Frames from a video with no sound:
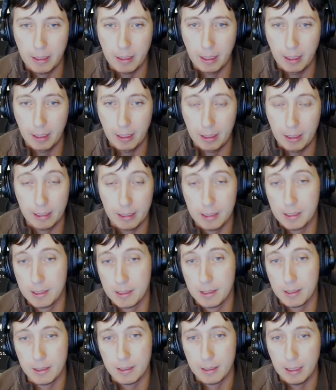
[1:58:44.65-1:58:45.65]

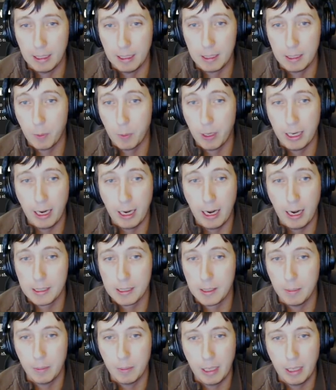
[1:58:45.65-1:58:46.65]
It's pretty
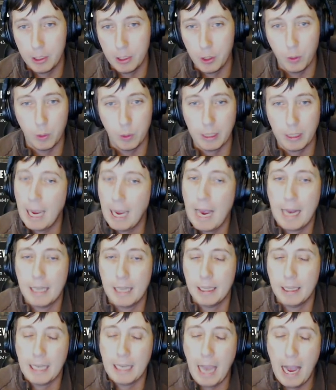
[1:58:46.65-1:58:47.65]
awesome. They
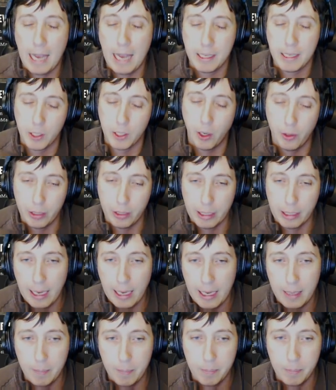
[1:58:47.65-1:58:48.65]
they cast all the
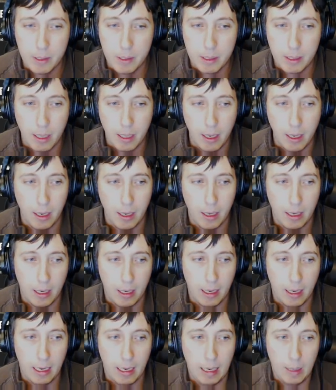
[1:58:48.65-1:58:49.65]
games.
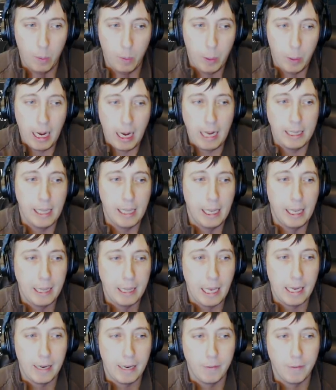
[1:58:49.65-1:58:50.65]
We highlight
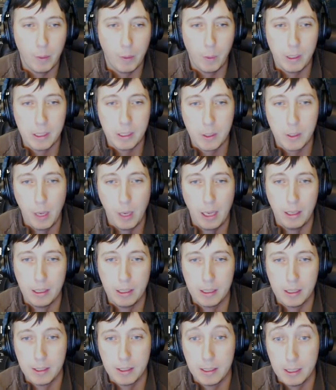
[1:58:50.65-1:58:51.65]
that every once in a while.
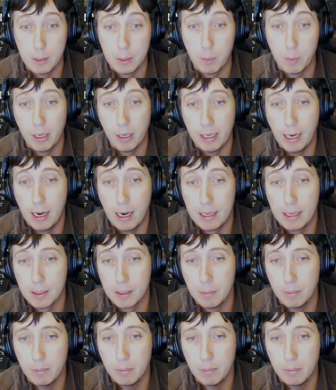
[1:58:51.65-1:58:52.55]
It's pretty awesome.